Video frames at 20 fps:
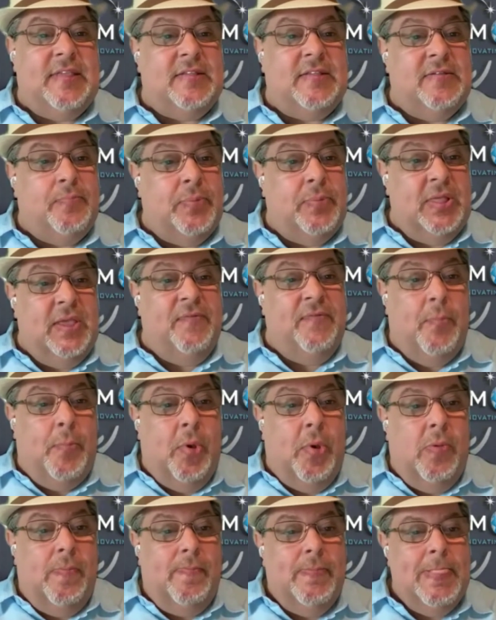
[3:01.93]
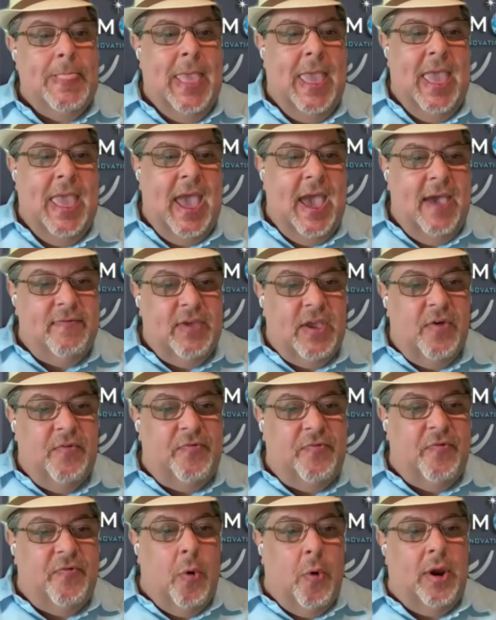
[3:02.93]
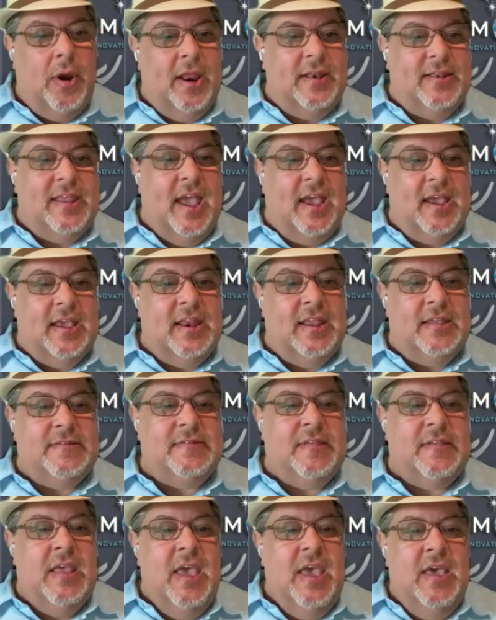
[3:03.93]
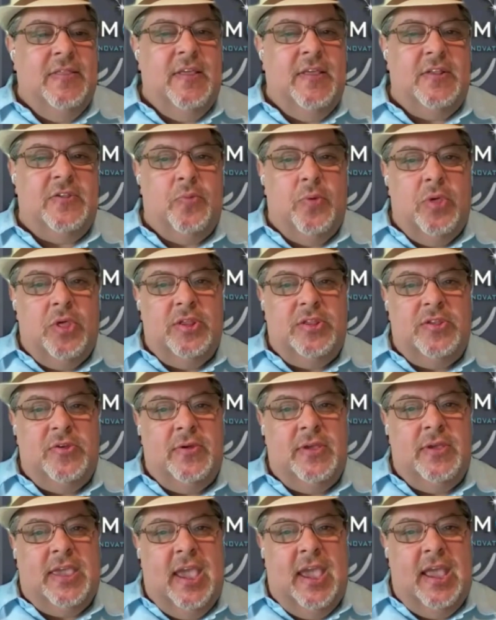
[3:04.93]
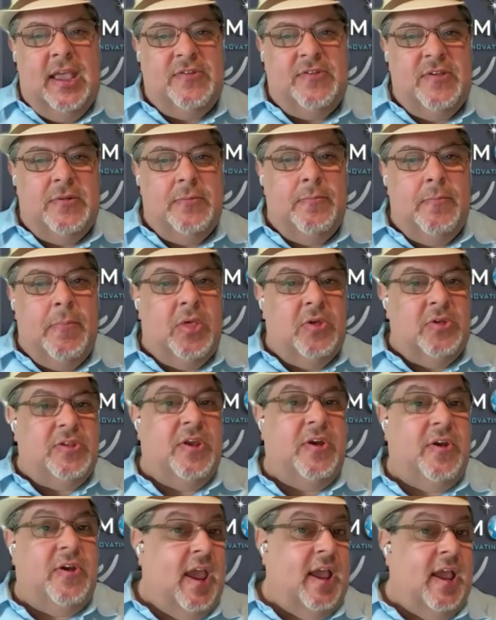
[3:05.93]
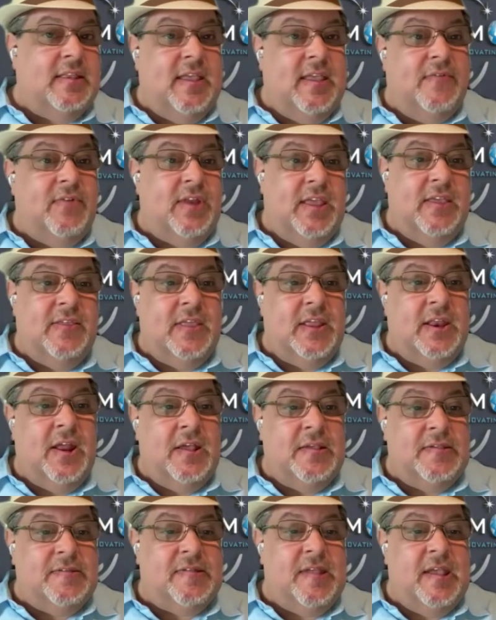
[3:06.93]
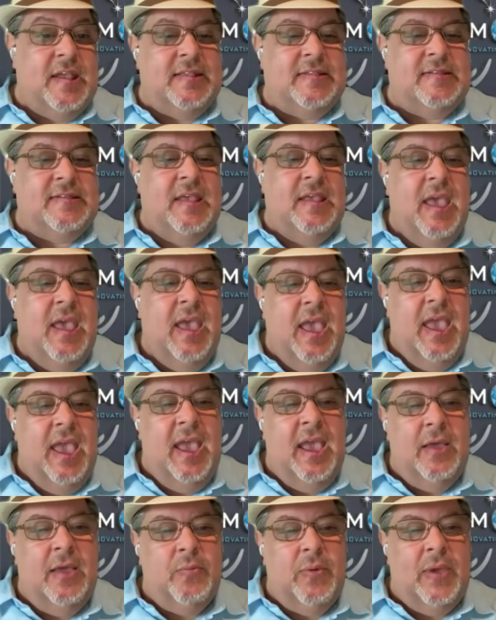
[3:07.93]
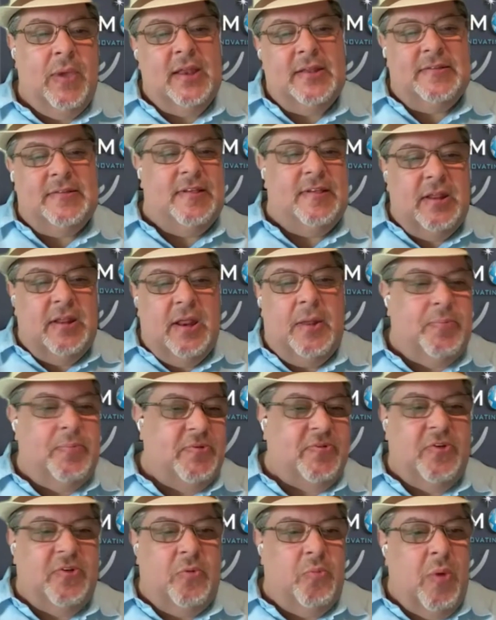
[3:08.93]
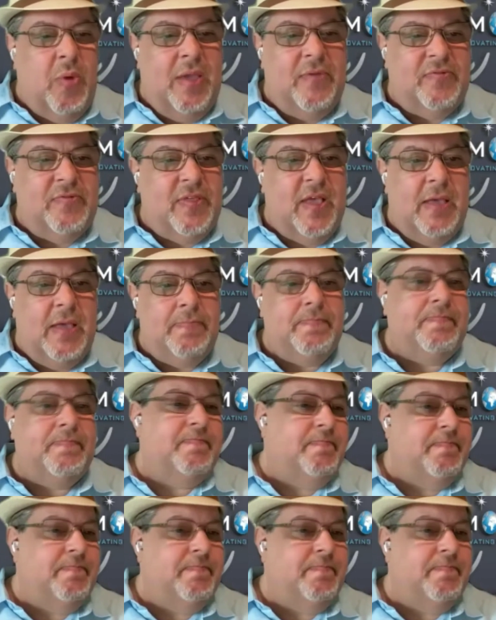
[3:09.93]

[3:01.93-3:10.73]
that's believable, having a foreign antagonist that's willing to engage in military activity in the United States, and we had to set it up a certain way for that.